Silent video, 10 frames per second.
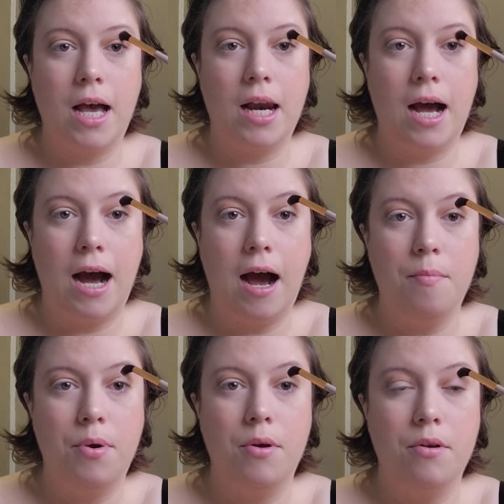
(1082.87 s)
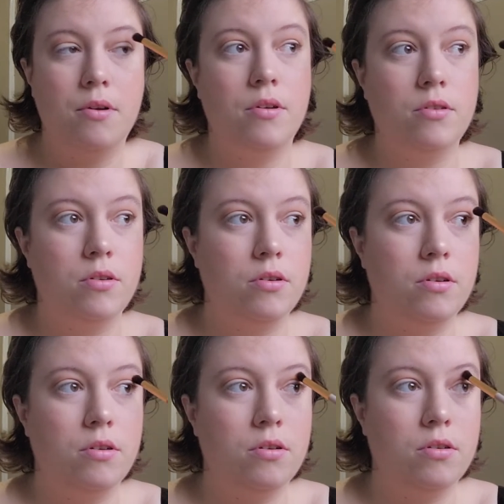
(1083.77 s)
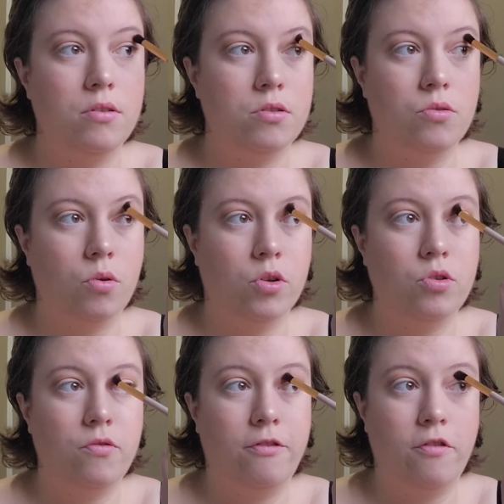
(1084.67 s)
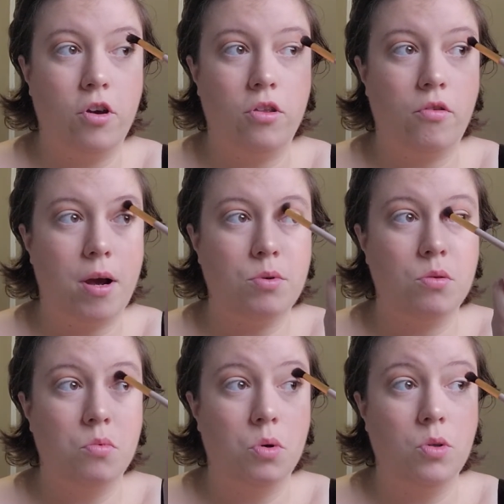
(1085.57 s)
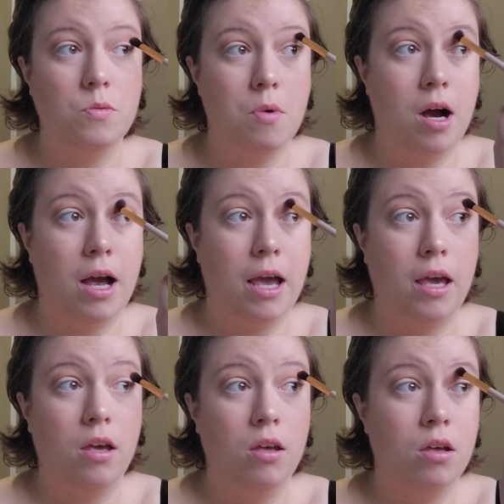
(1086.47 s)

color up, sort of further up towards my